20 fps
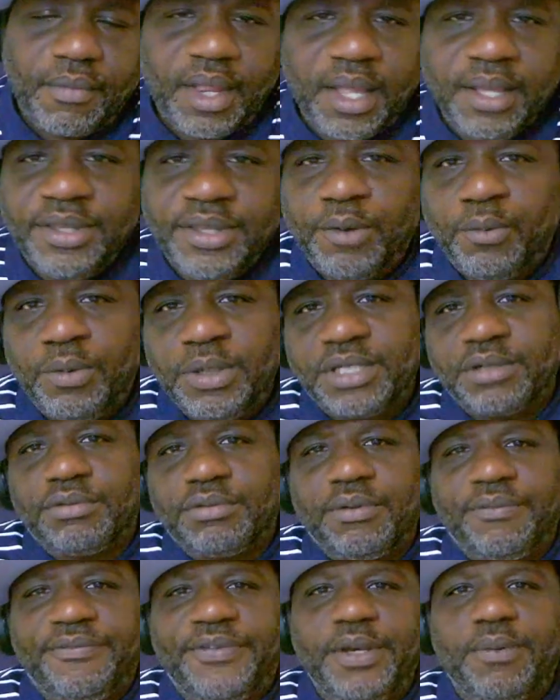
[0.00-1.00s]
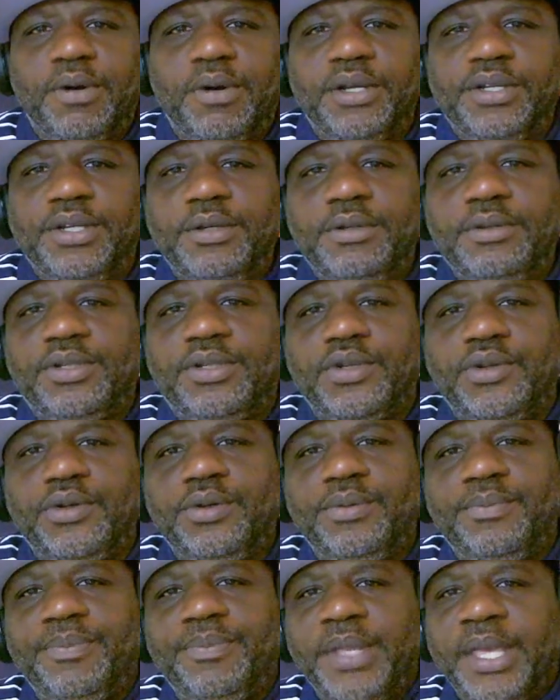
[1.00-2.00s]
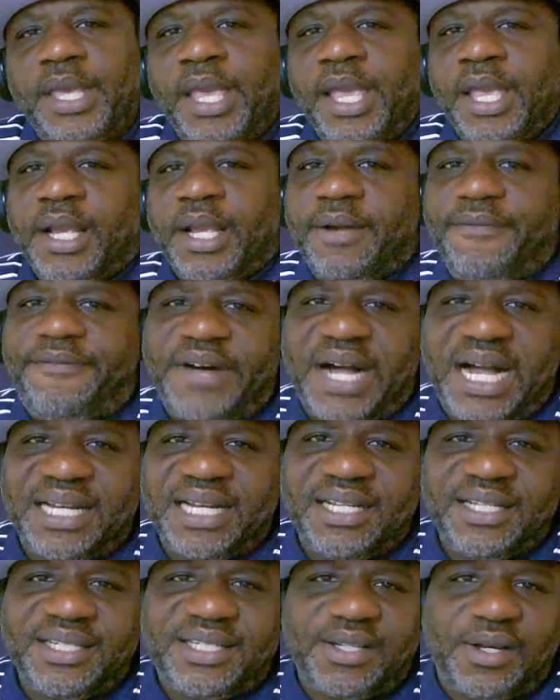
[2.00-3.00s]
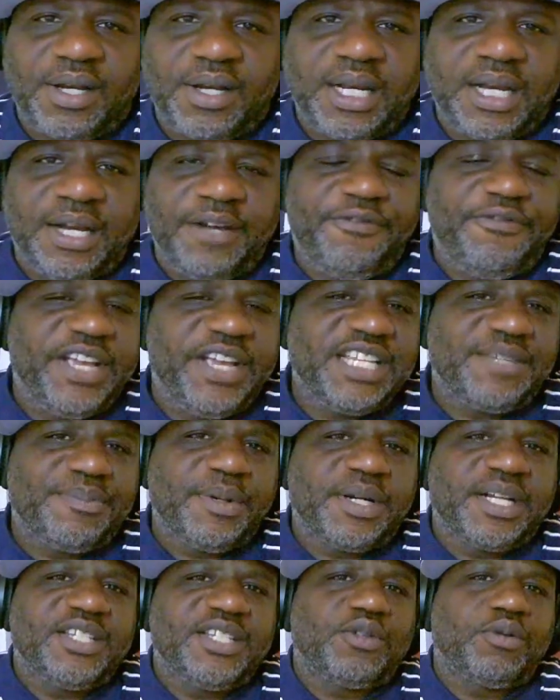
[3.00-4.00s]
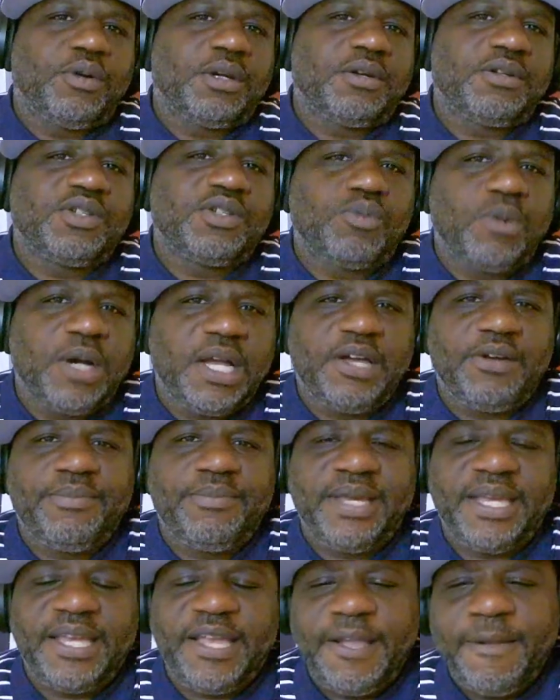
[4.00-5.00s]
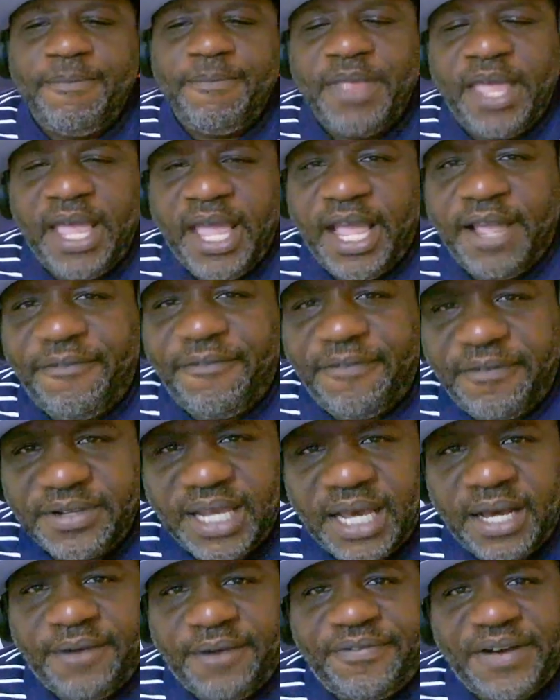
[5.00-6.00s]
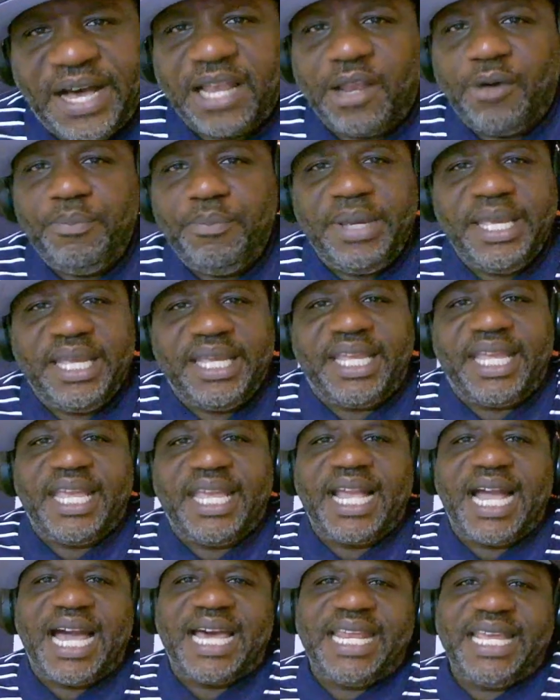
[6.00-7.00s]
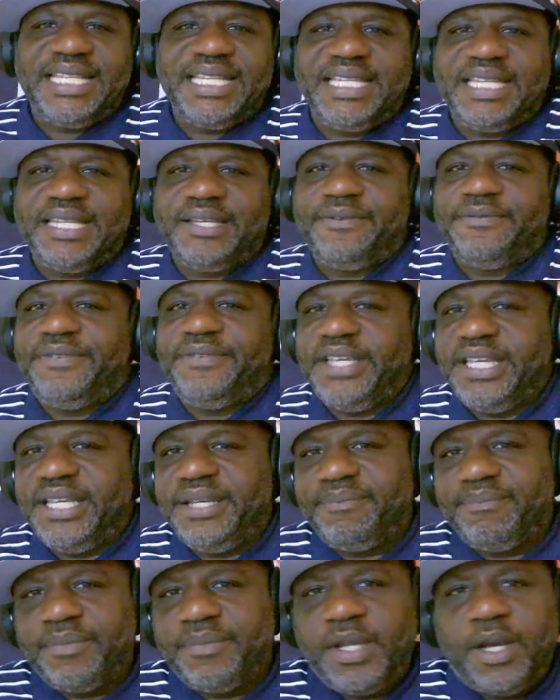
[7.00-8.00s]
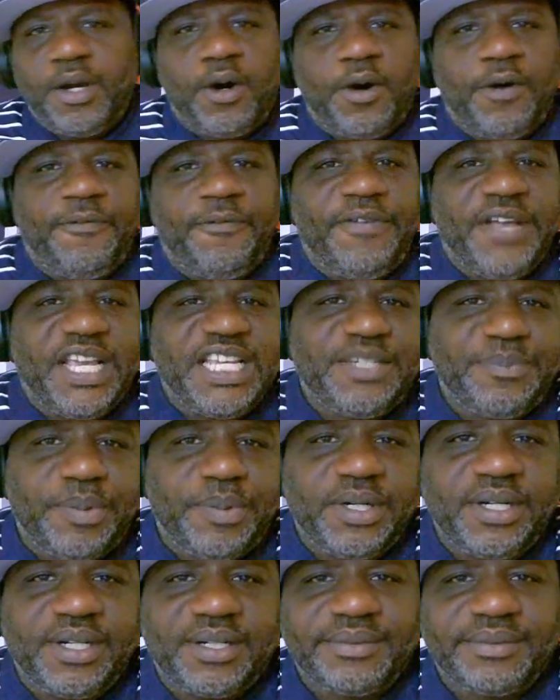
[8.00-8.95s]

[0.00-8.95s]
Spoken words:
The Wizards Review on YouTube. You can find us on Facebook and Twitter as well, man. And follow me, King Ade DMV, on Facebook,